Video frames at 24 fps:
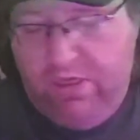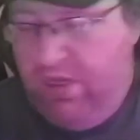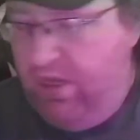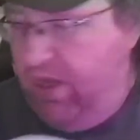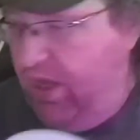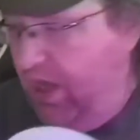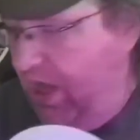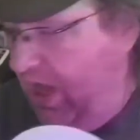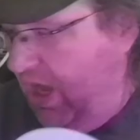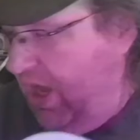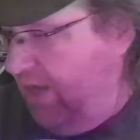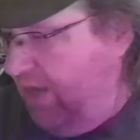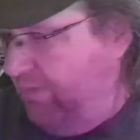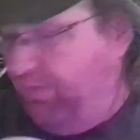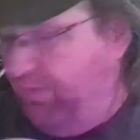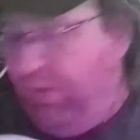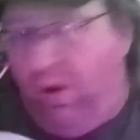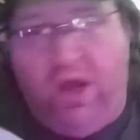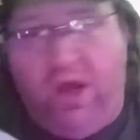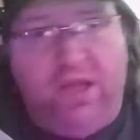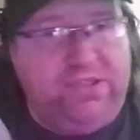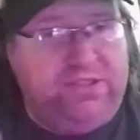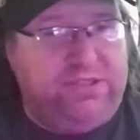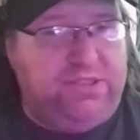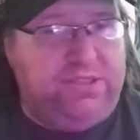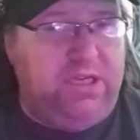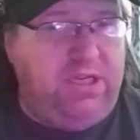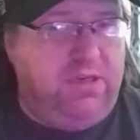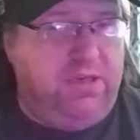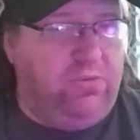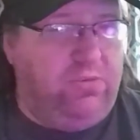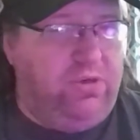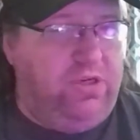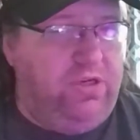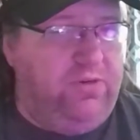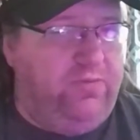I bought Sega
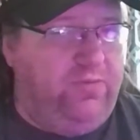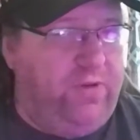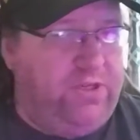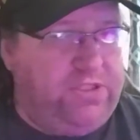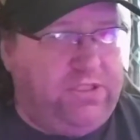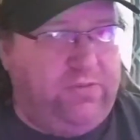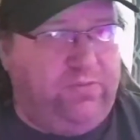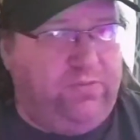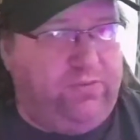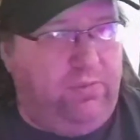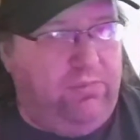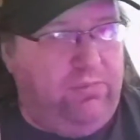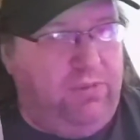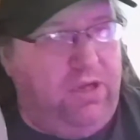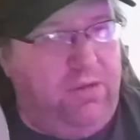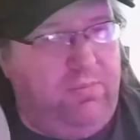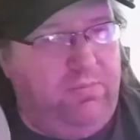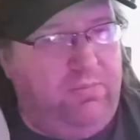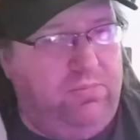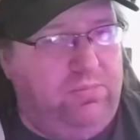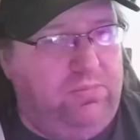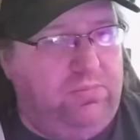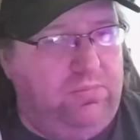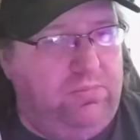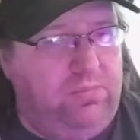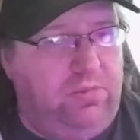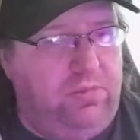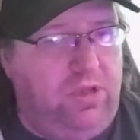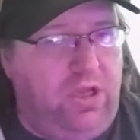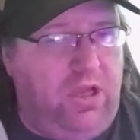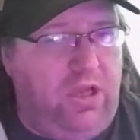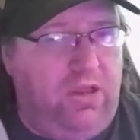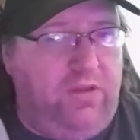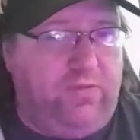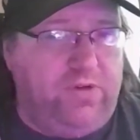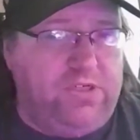Marine Fishing from them
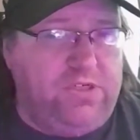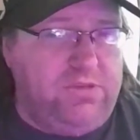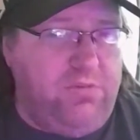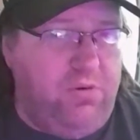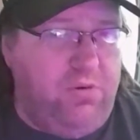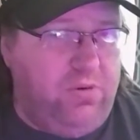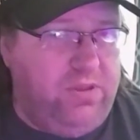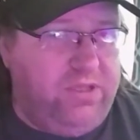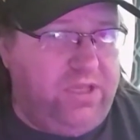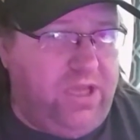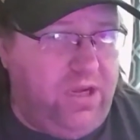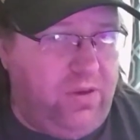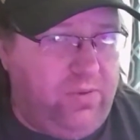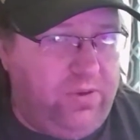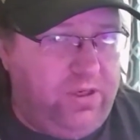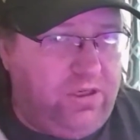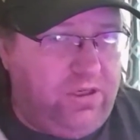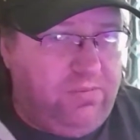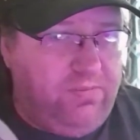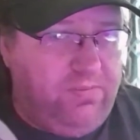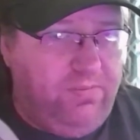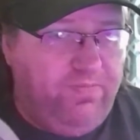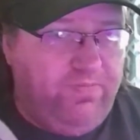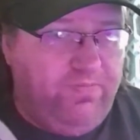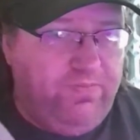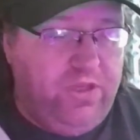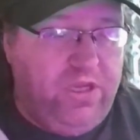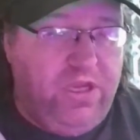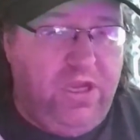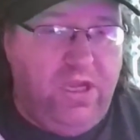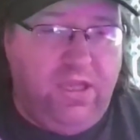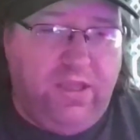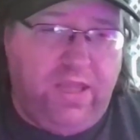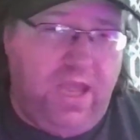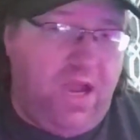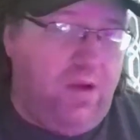the first time I went down there.
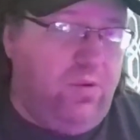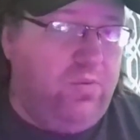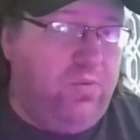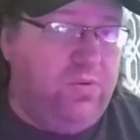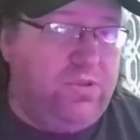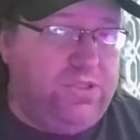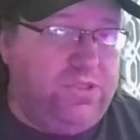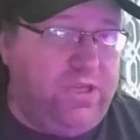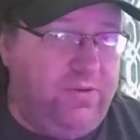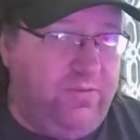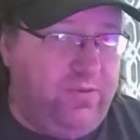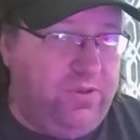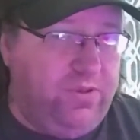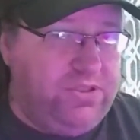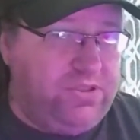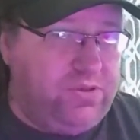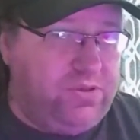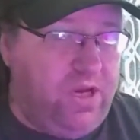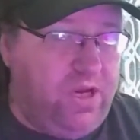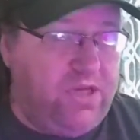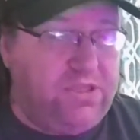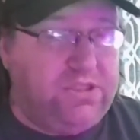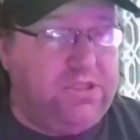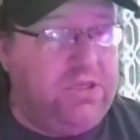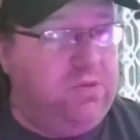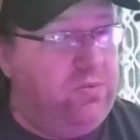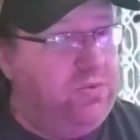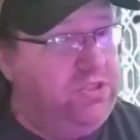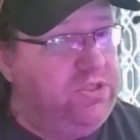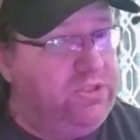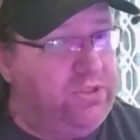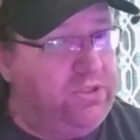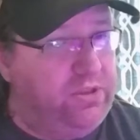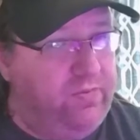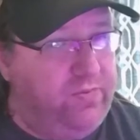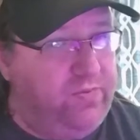That one was heavily scratched. They
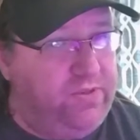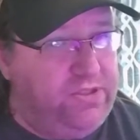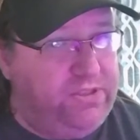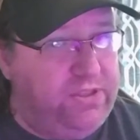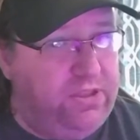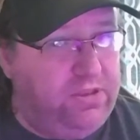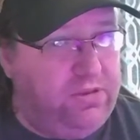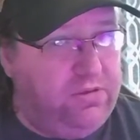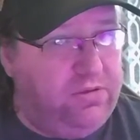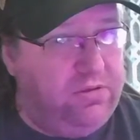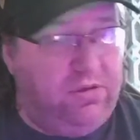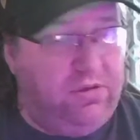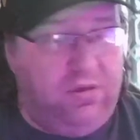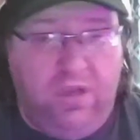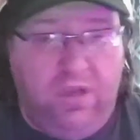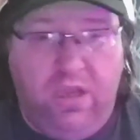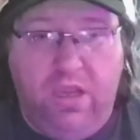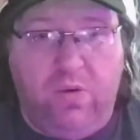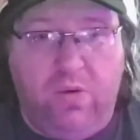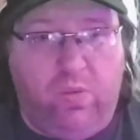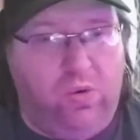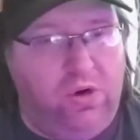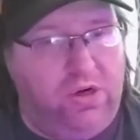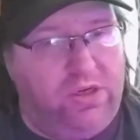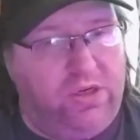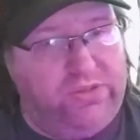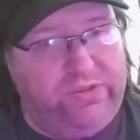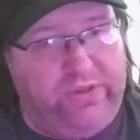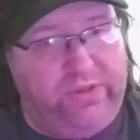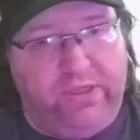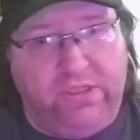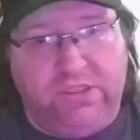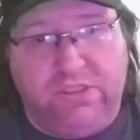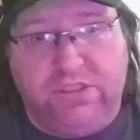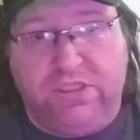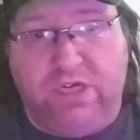resurfaced it. It works
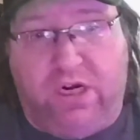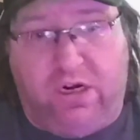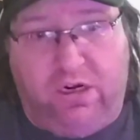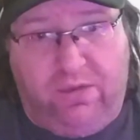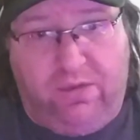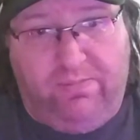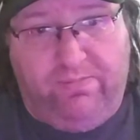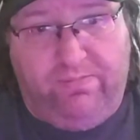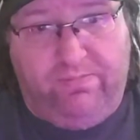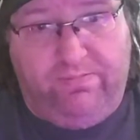like a charm.